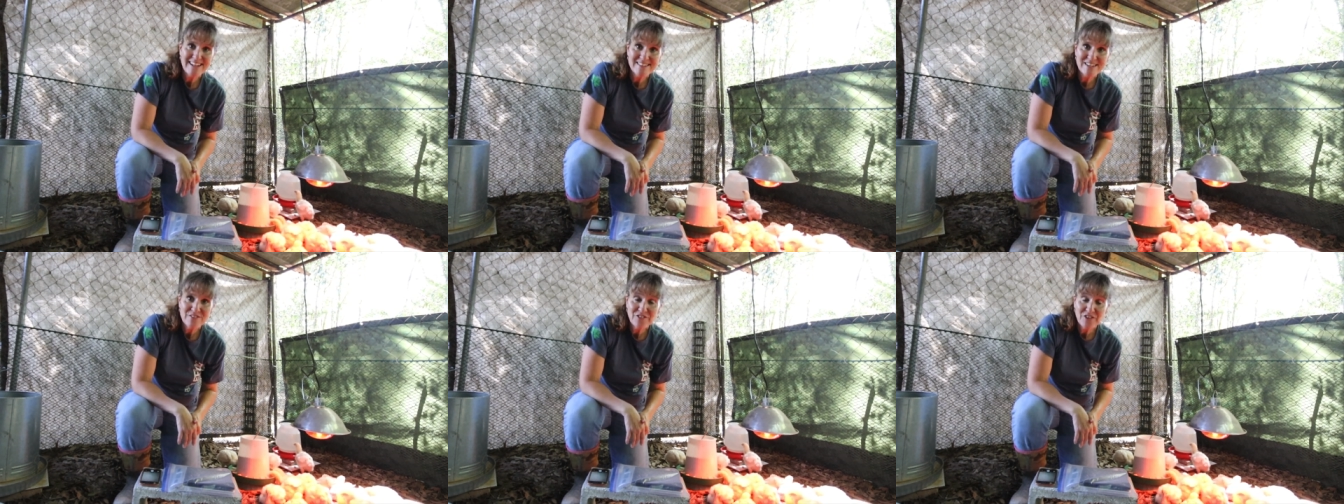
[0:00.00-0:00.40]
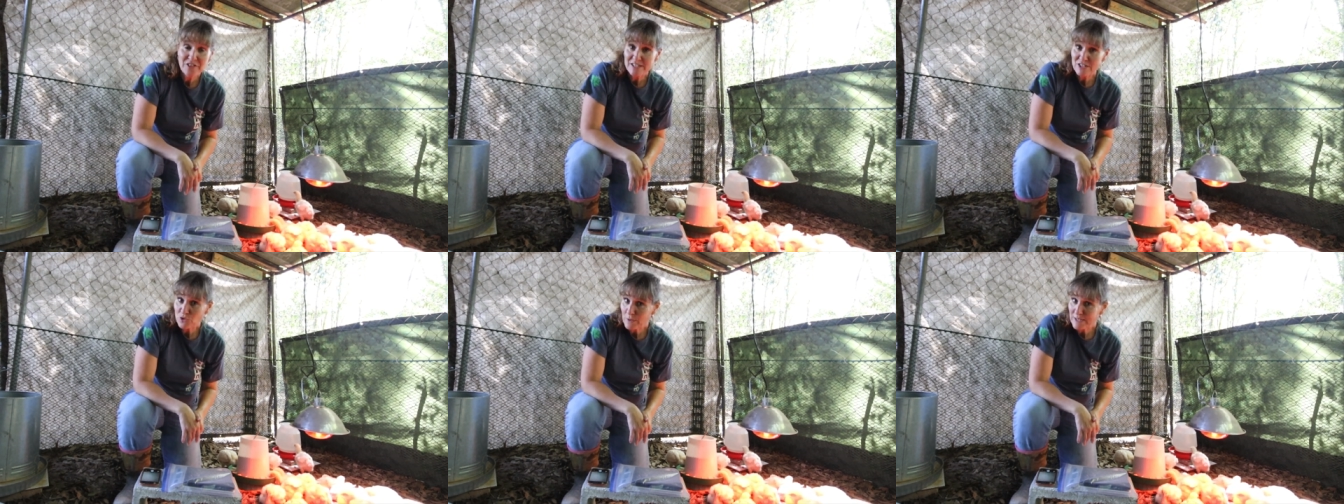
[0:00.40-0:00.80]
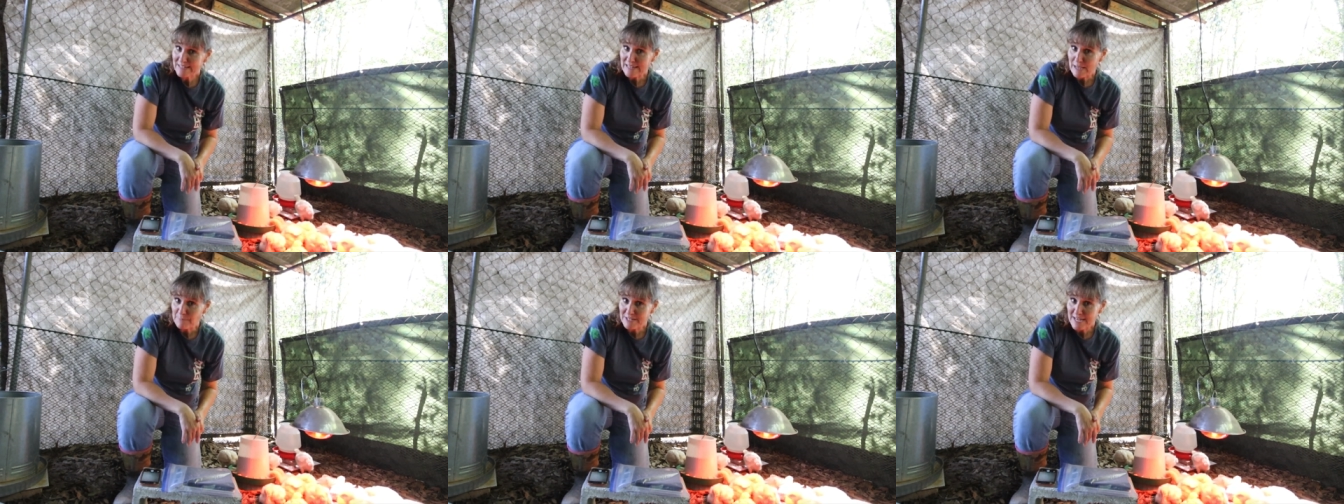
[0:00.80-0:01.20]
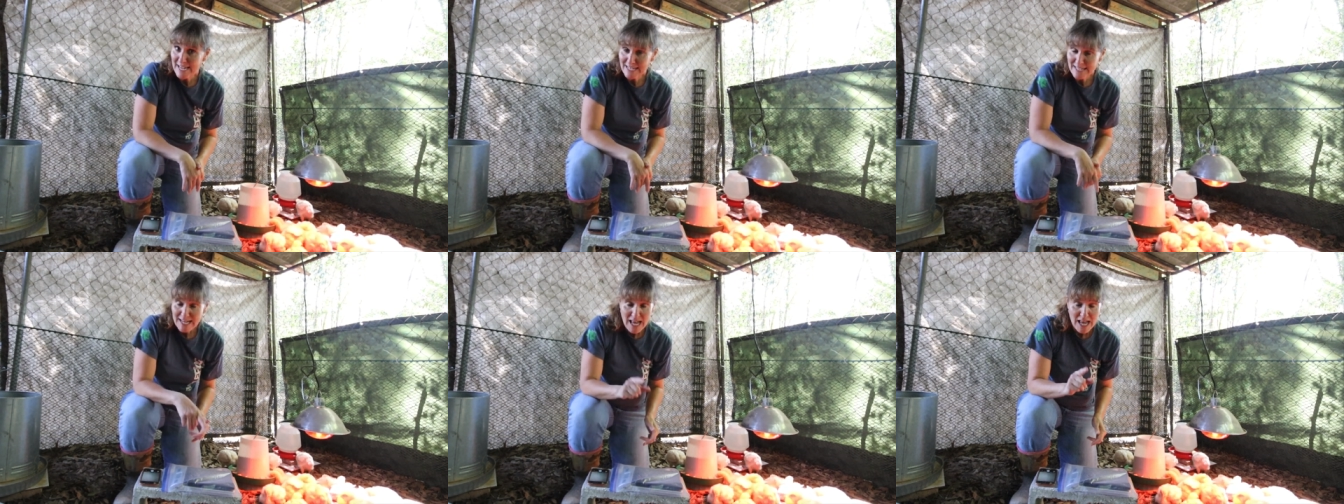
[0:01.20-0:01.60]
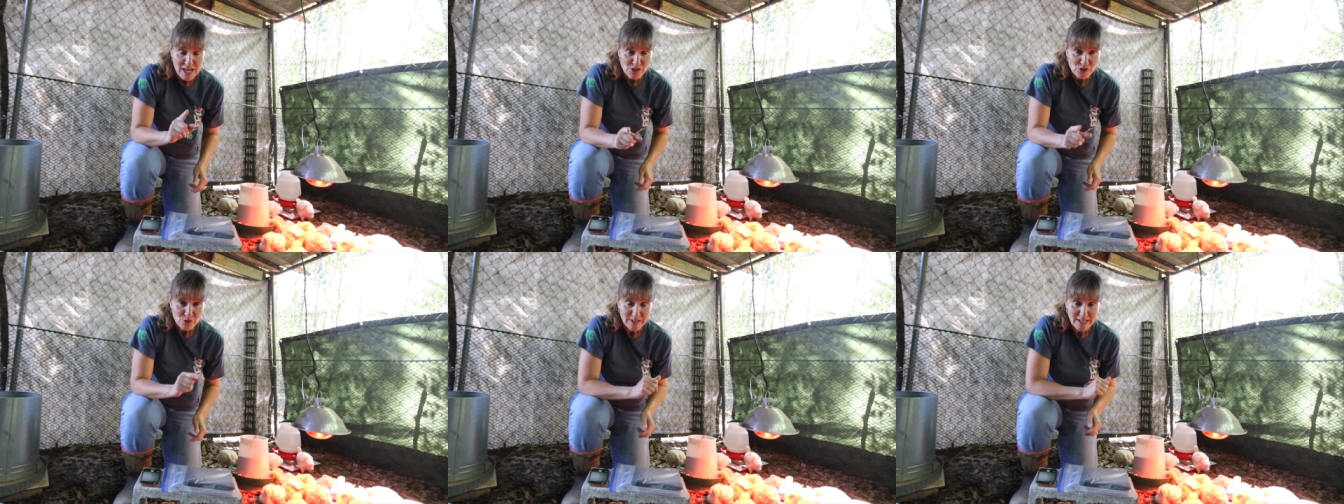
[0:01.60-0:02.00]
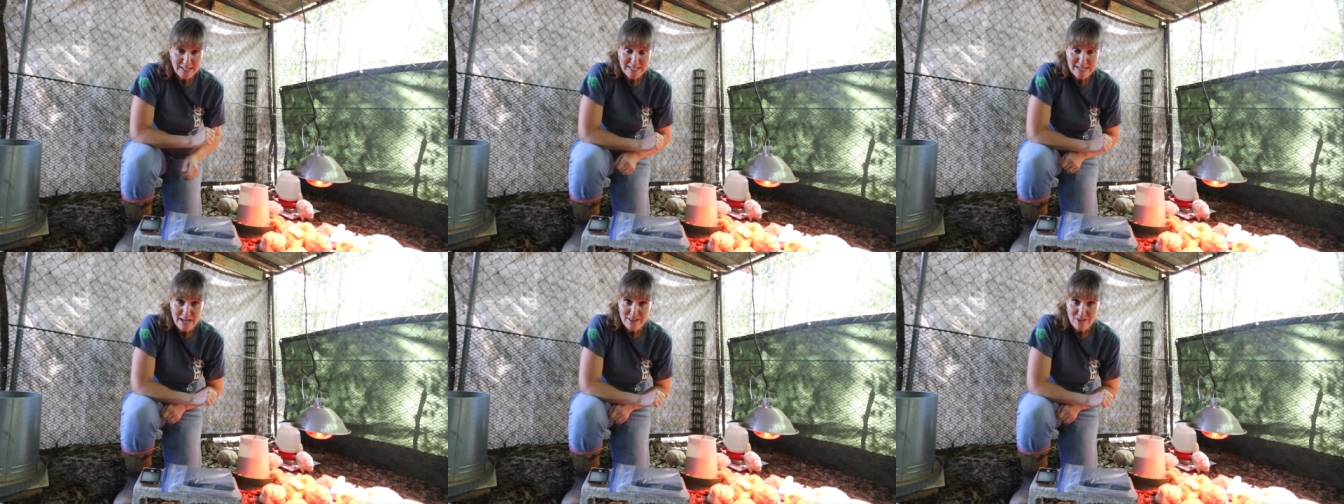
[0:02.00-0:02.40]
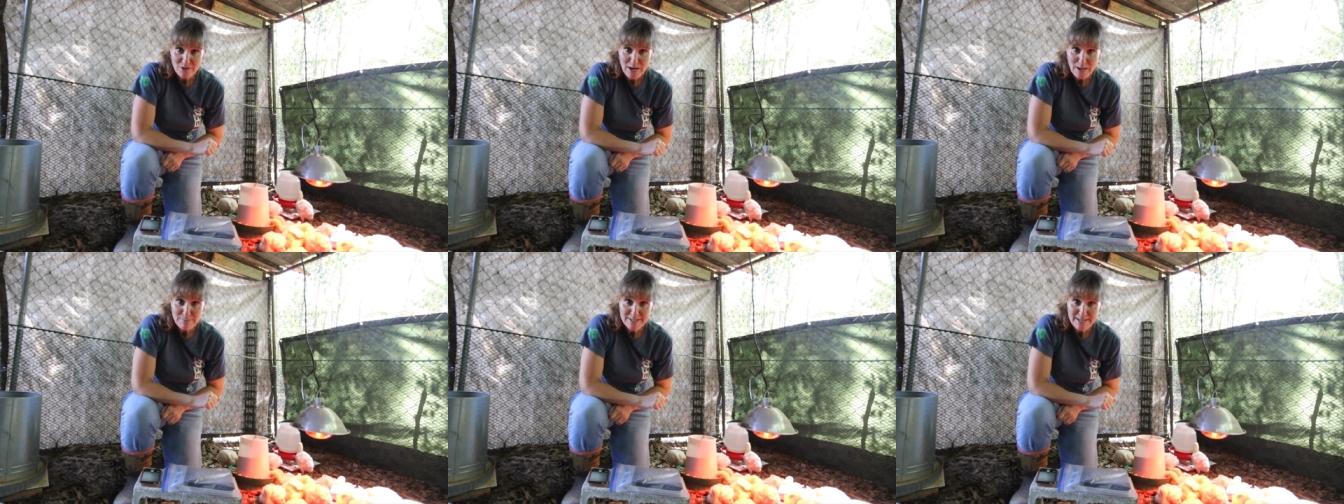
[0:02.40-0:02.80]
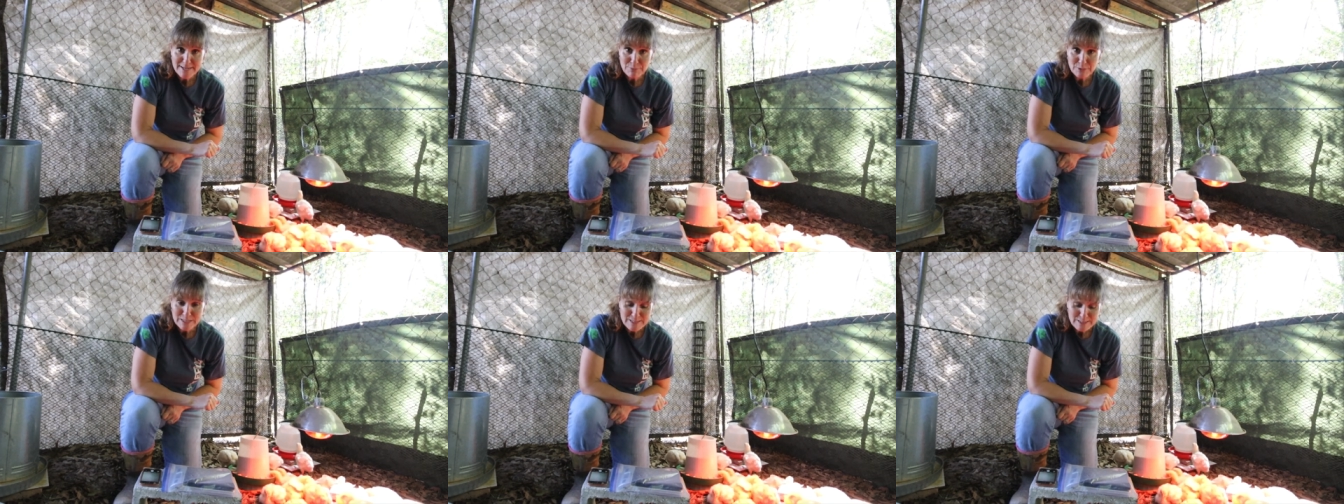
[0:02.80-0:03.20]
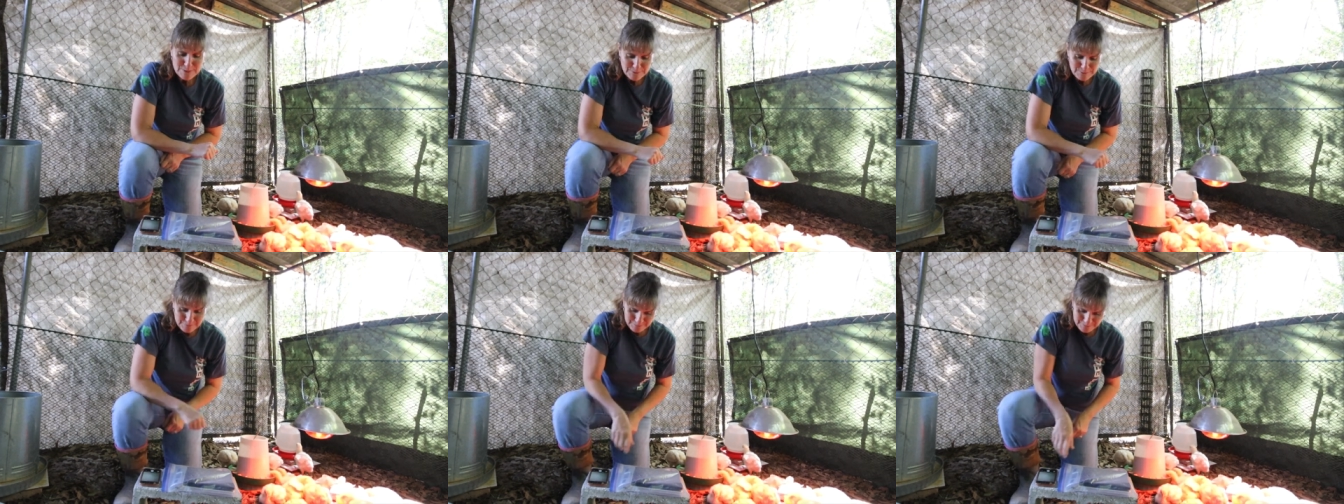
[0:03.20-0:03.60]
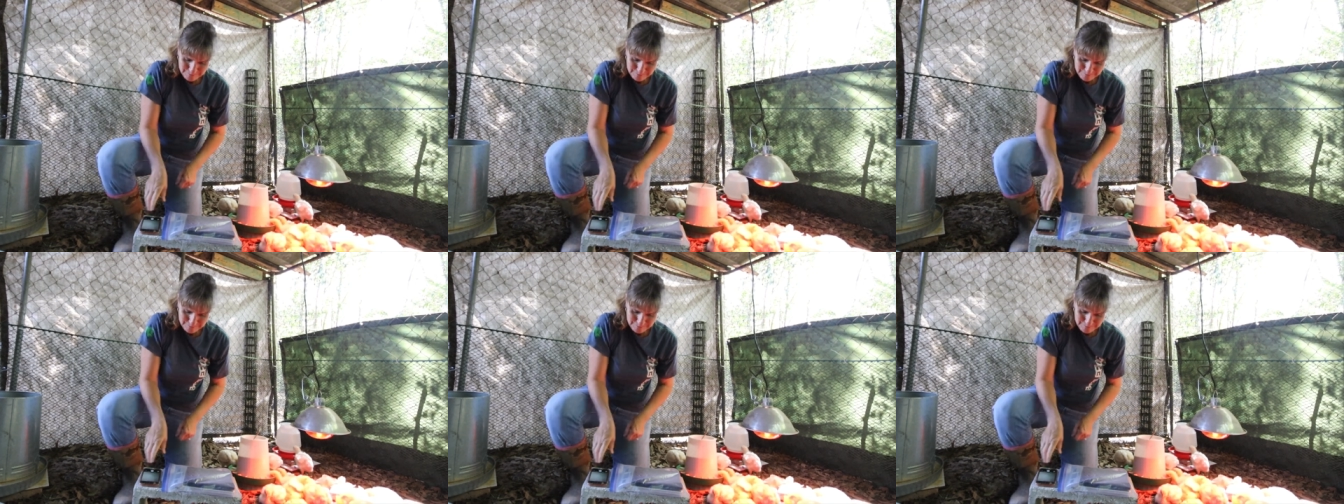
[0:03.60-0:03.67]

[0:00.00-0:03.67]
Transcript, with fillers: that's it for this week's update. You'll get another update pretty soon.